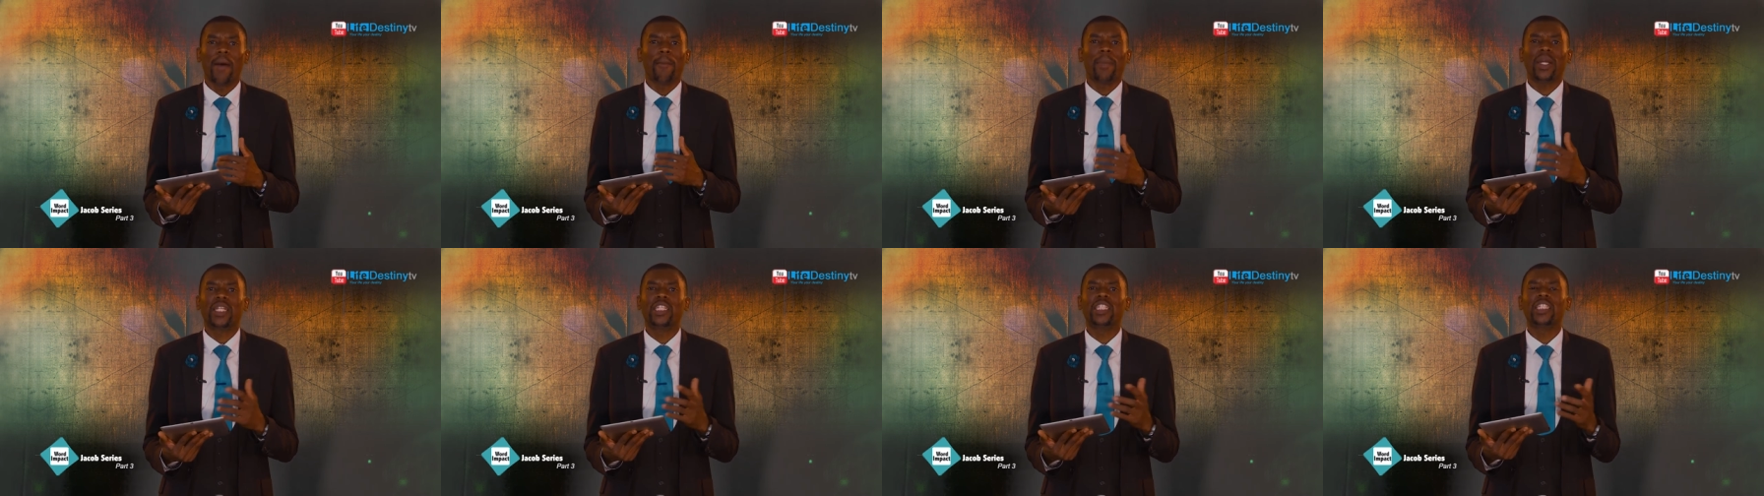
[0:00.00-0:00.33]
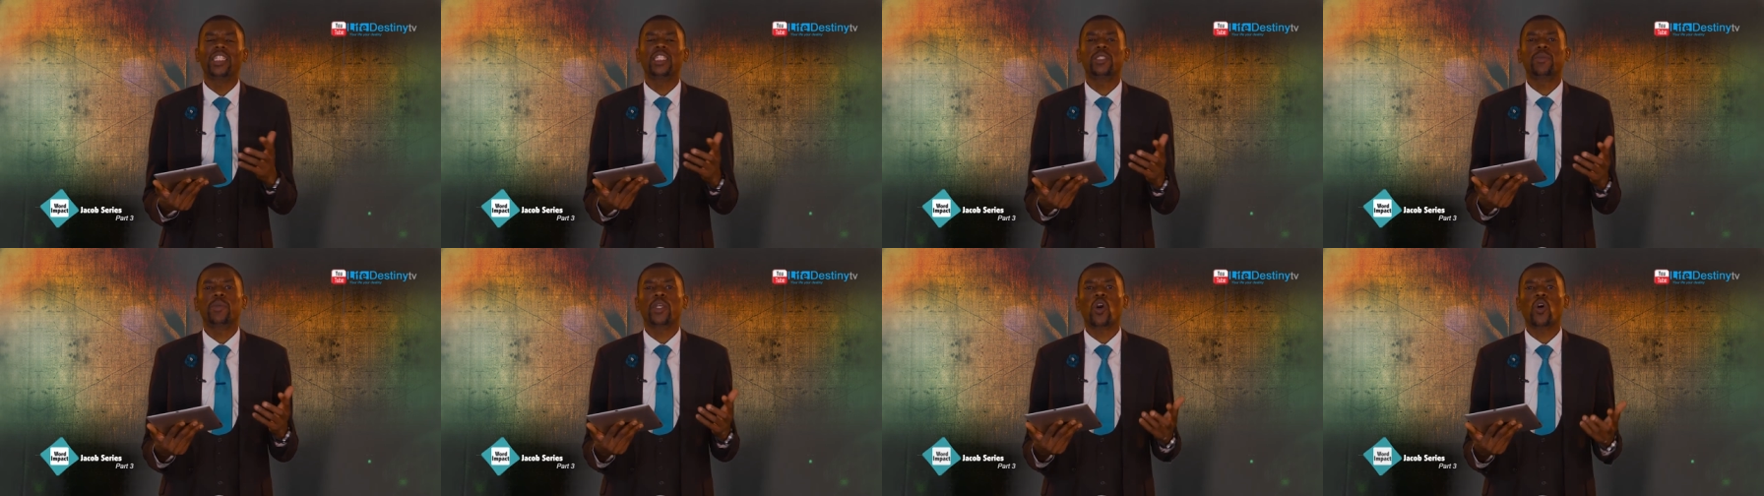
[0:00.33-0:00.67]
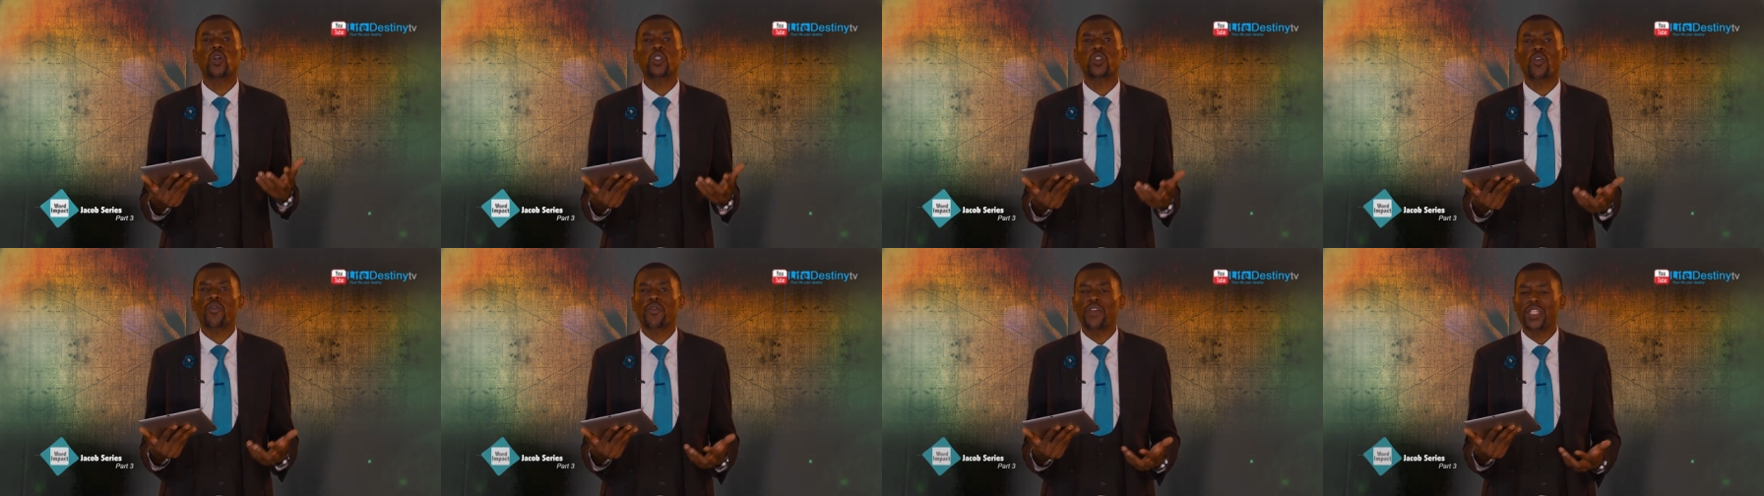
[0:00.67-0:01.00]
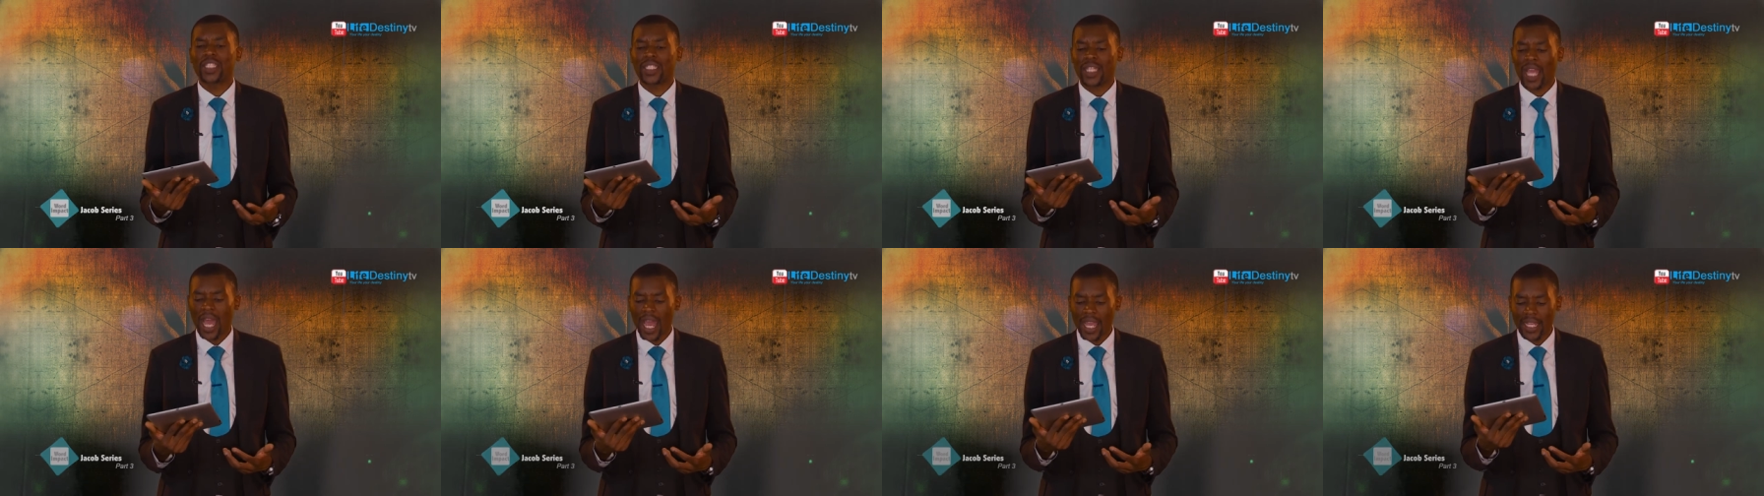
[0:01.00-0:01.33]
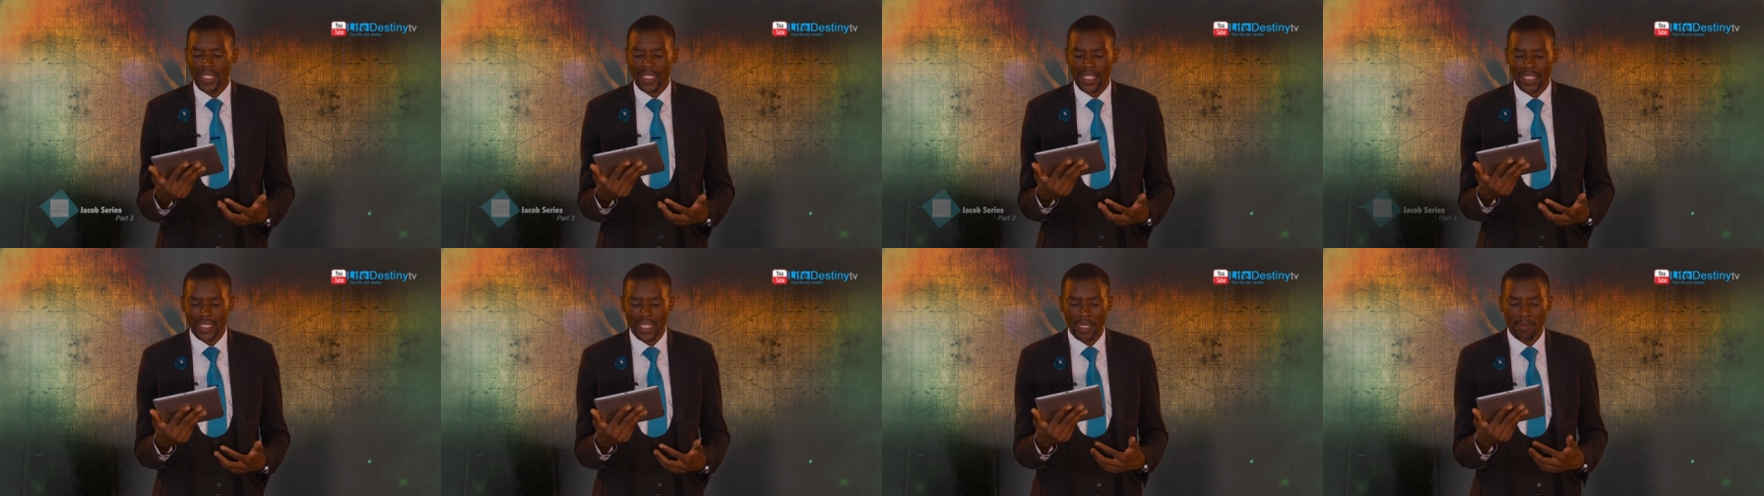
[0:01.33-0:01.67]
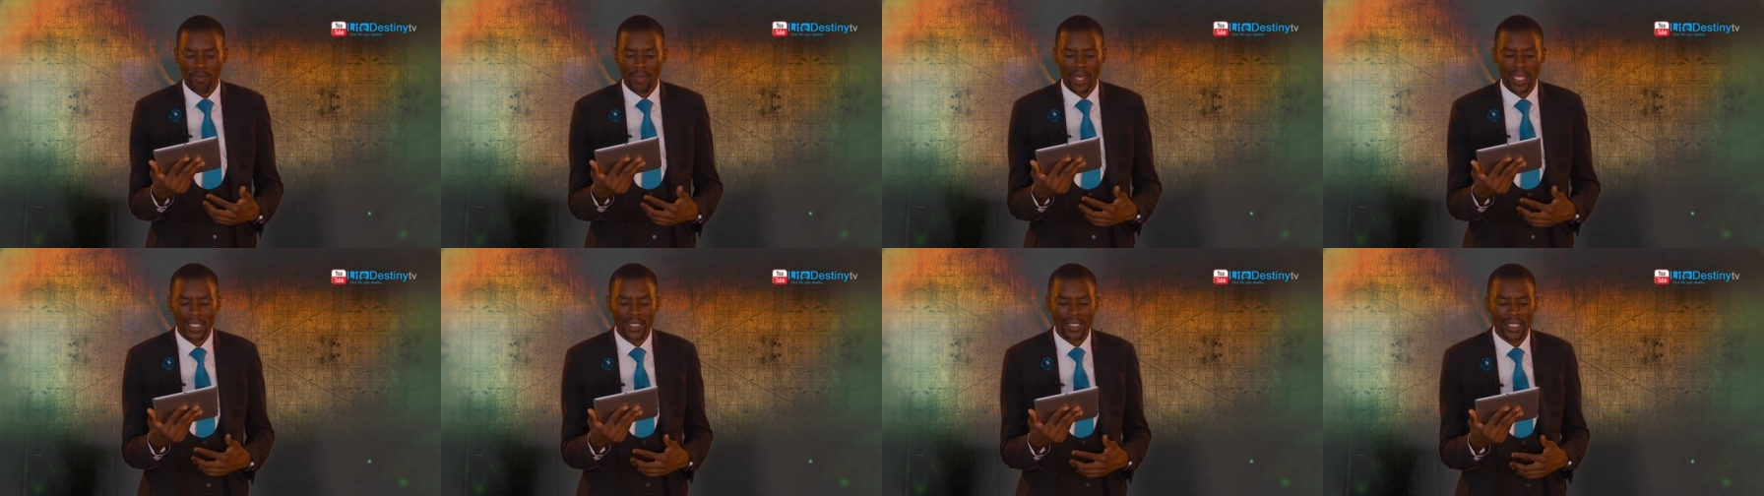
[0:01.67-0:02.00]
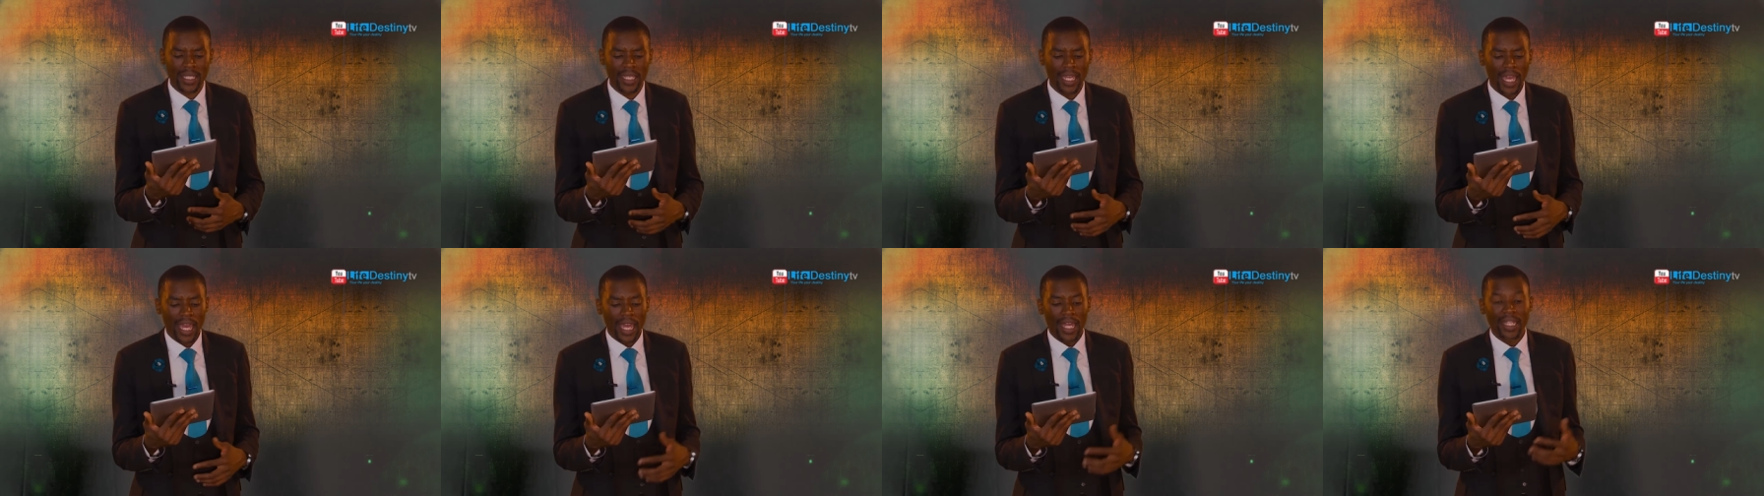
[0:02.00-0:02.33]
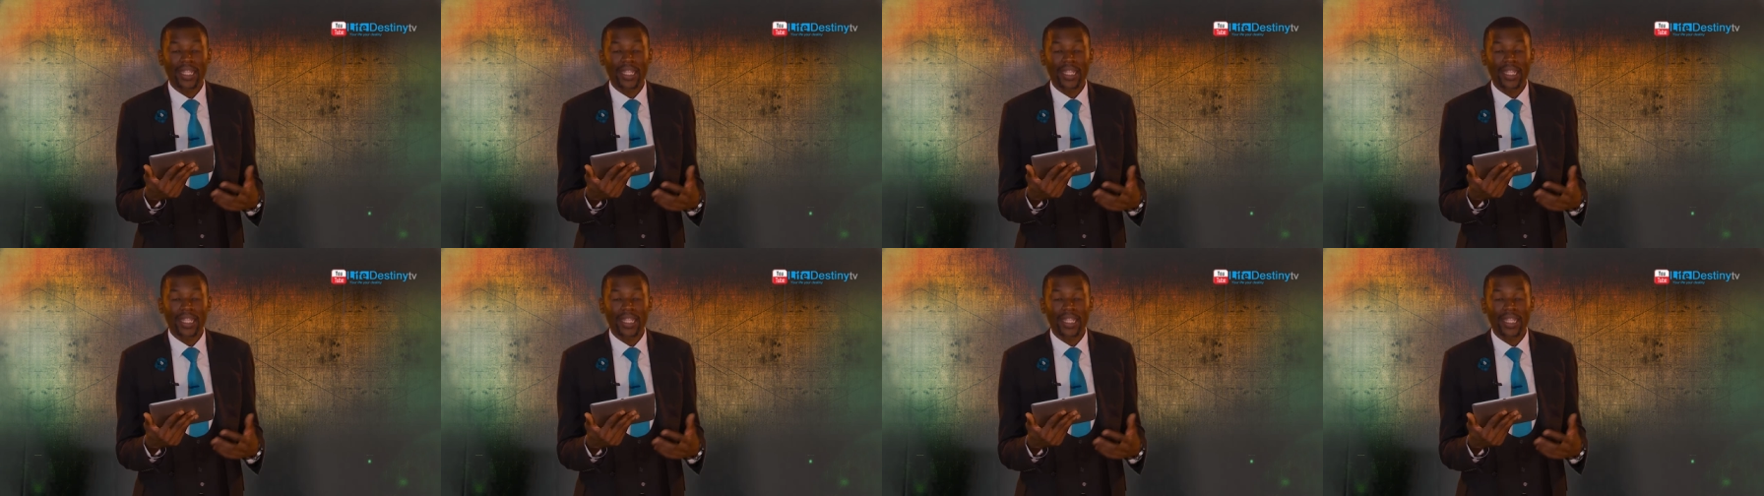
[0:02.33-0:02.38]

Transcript: But it is because of his kindness and mercy